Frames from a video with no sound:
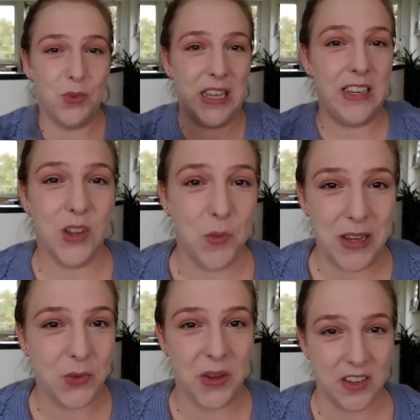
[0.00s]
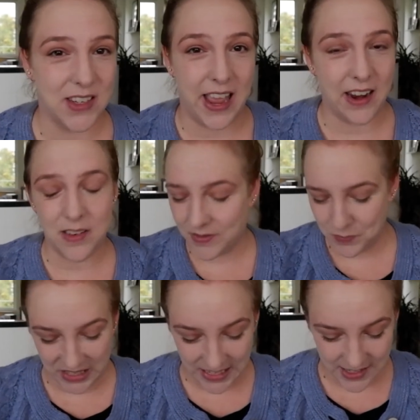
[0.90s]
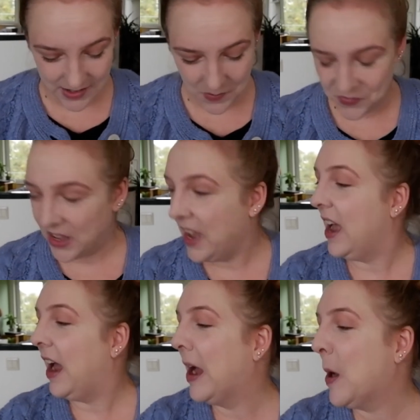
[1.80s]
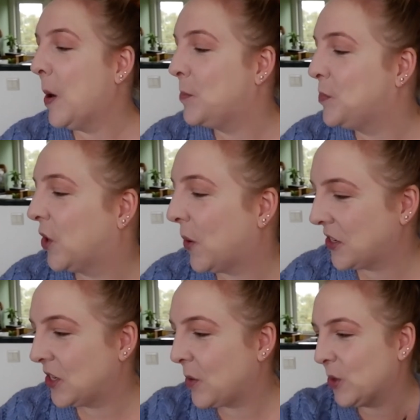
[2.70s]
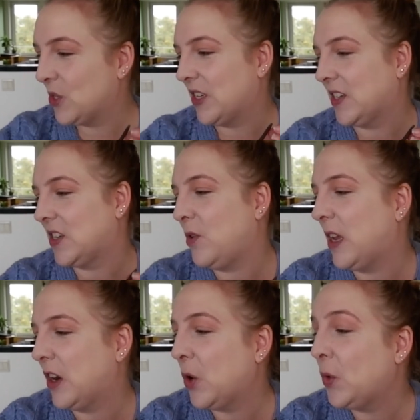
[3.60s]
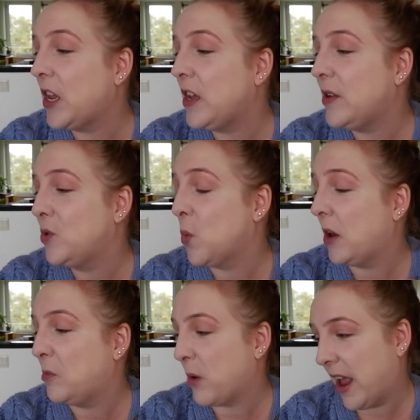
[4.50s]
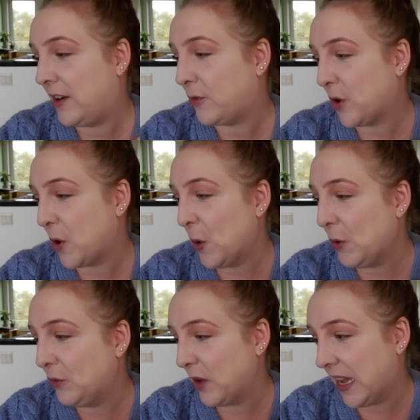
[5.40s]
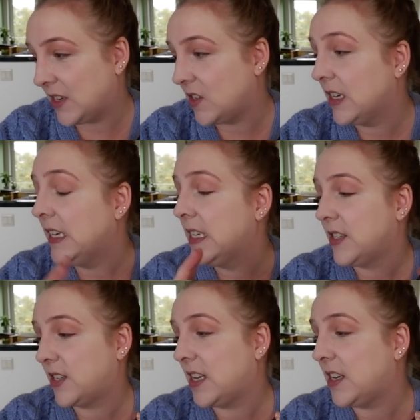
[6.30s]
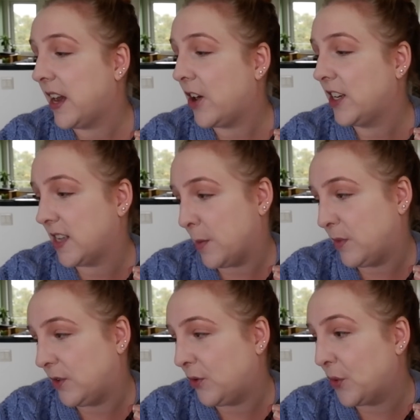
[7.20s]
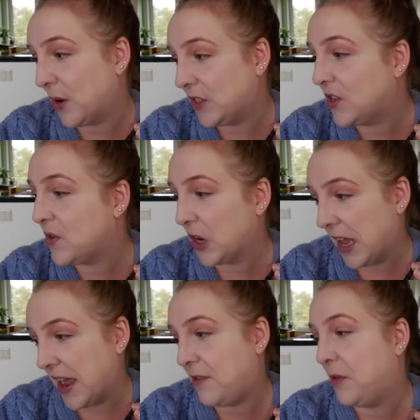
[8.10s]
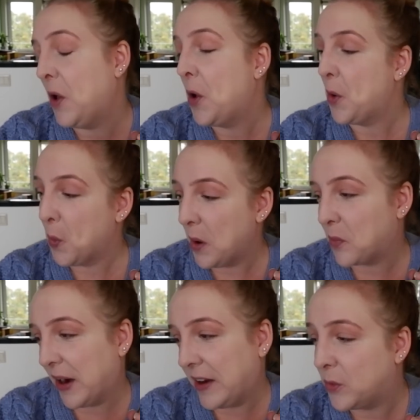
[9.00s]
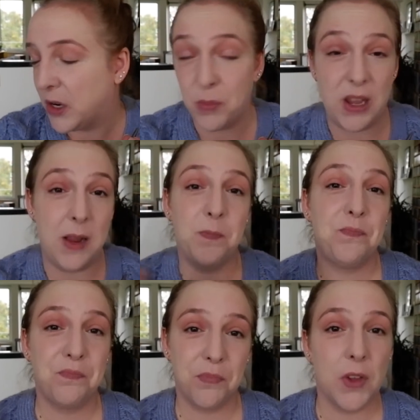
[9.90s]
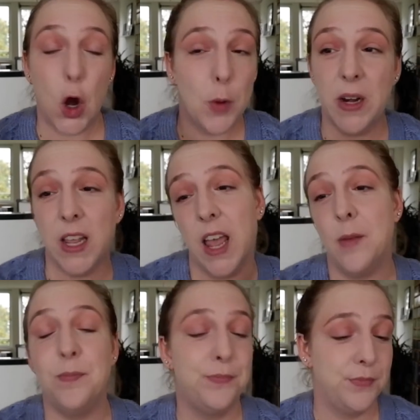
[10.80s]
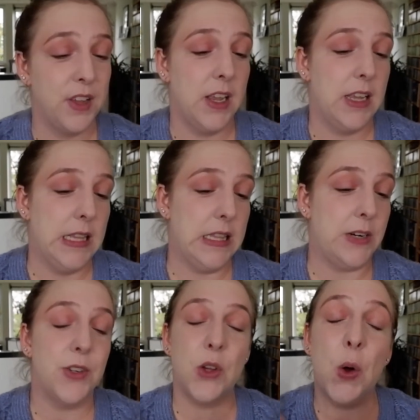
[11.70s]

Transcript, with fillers: please don't mess with us again, please. Um, question number six, if you can only use one brand for your whole face, skincare exempted for the rest of your life, what brand would it be? Urban Decay. There is,